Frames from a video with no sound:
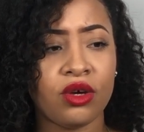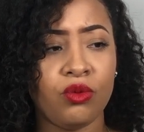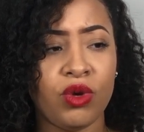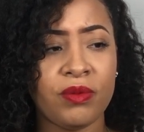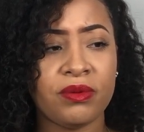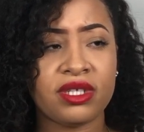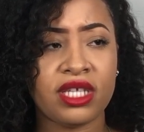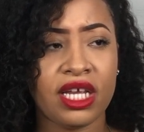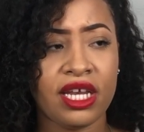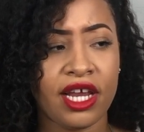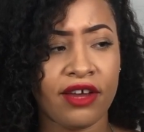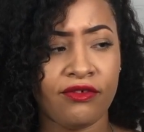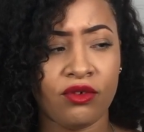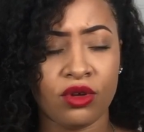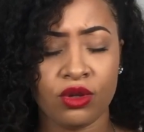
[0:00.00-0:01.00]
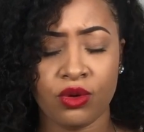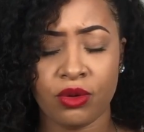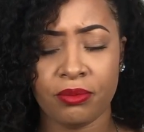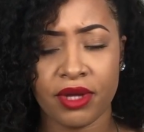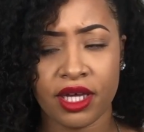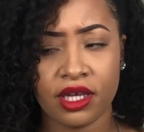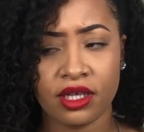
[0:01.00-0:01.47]
we were sitting there for a
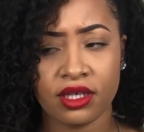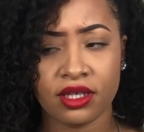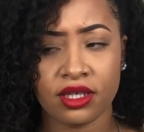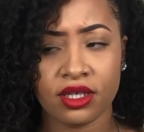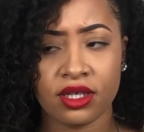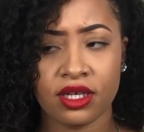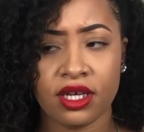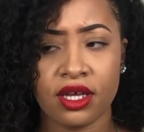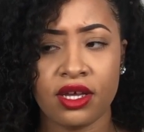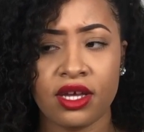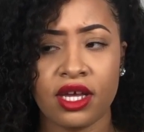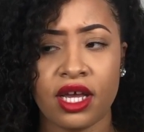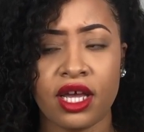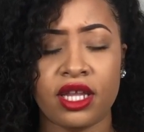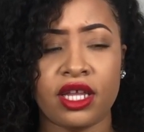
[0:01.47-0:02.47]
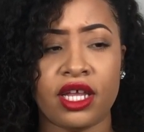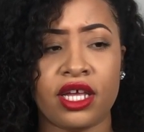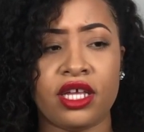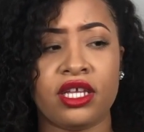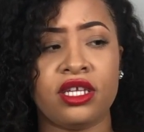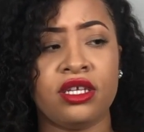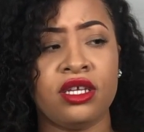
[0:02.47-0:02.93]
little bit, and
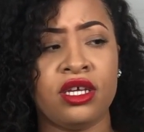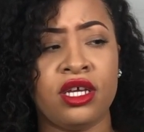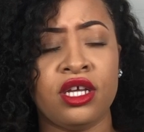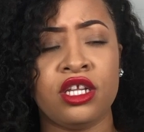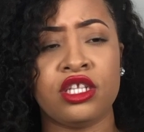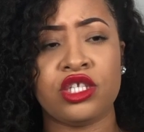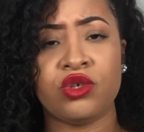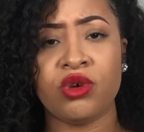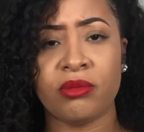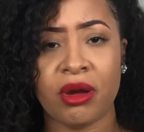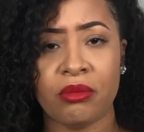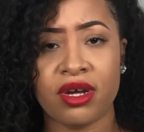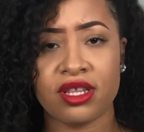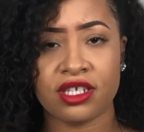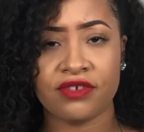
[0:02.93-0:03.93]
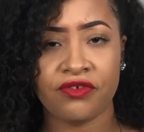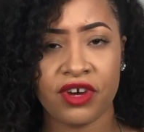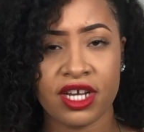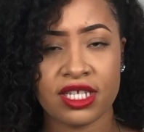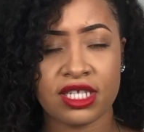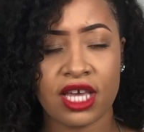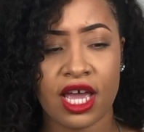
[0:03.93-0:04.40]
then two of my brother's
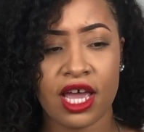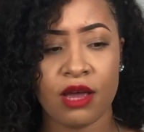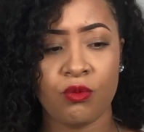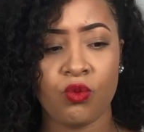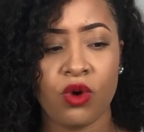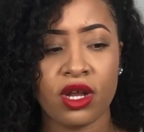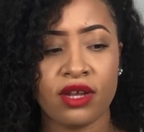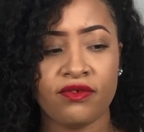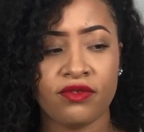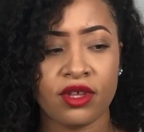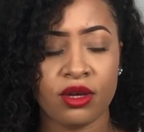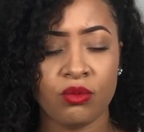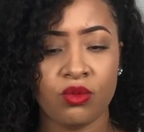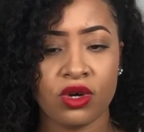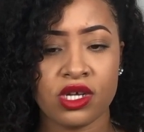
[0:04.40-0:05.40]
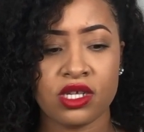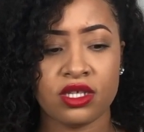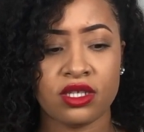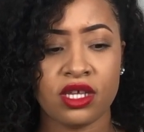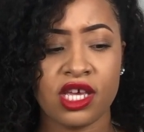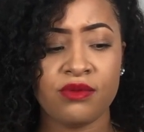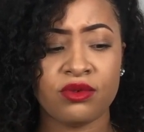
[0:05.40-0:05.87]
friends came. One of them
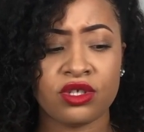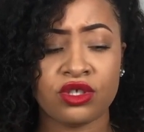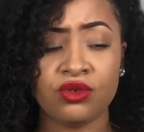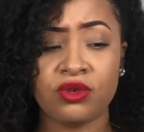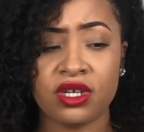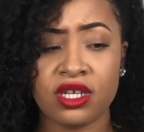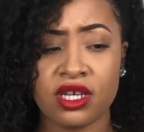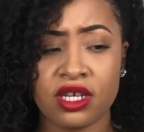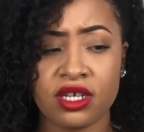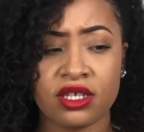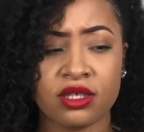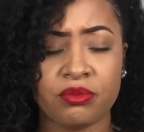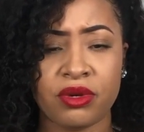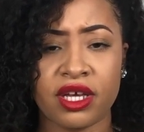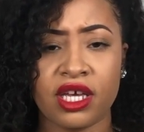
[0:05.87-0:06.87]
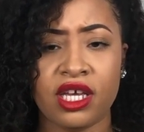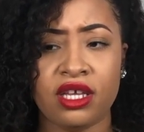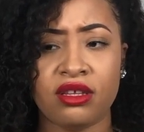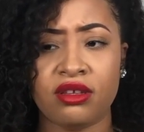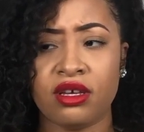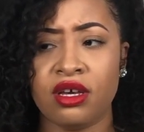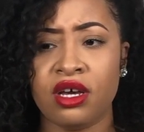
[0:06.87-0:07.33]
was Sudanese, but I
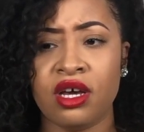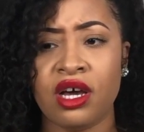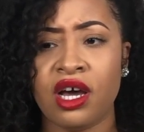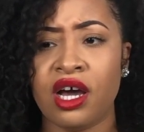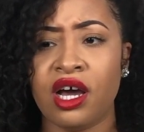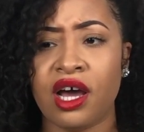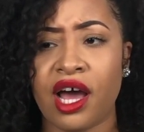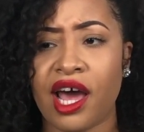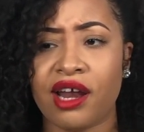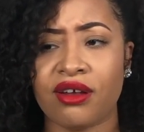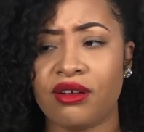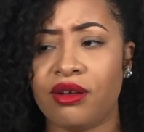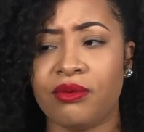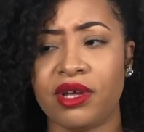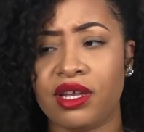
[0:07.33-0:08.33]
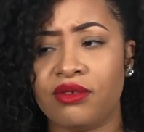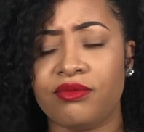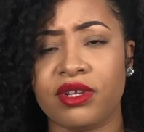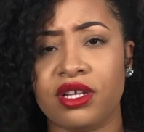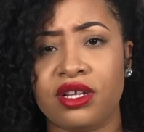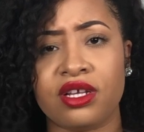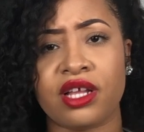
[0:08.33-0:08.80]
don't know what he
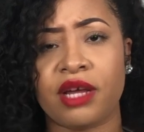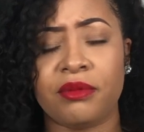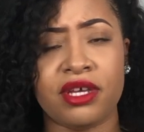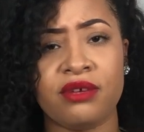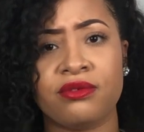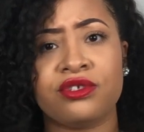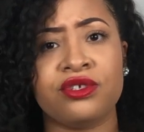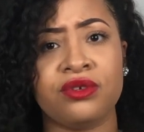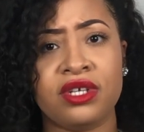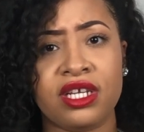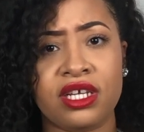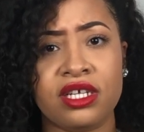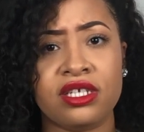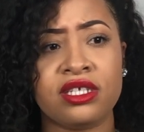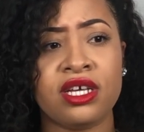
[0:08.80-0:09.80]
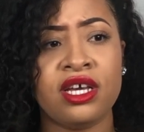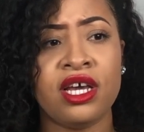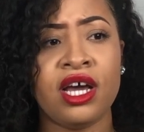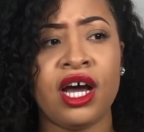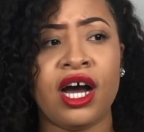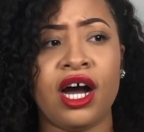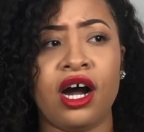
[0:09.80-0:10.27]
really looked like, but he was Sudanese.
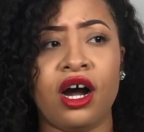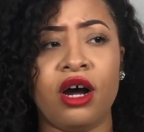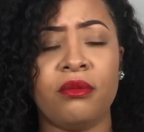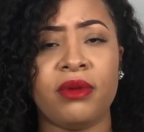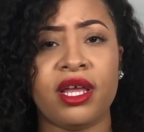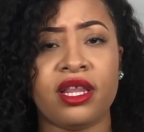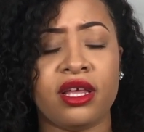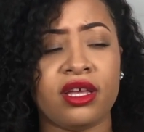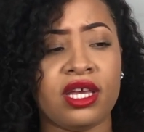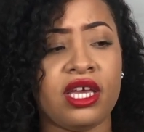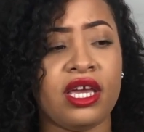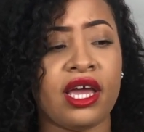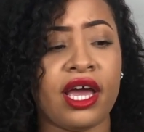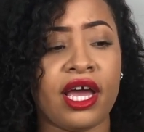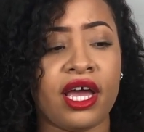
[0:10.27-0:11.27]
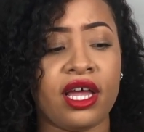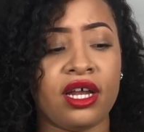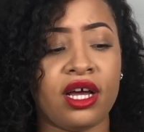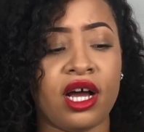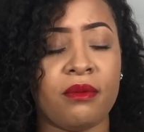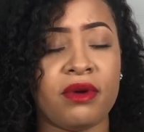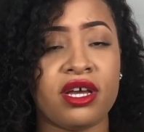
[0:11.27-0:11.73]
And then he
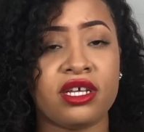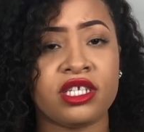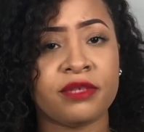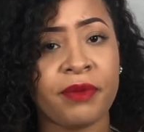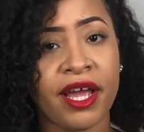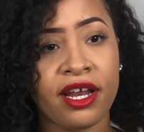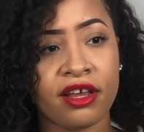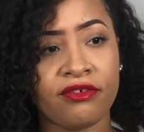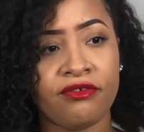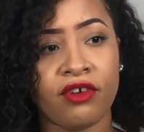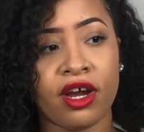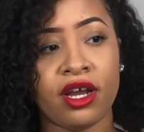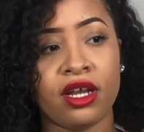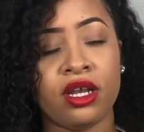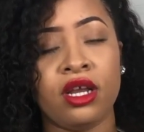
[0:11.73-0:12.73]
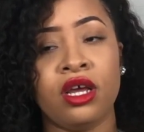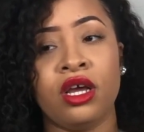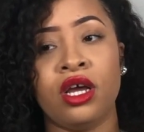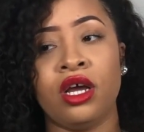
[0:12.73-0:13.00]
had a Hispanic friend,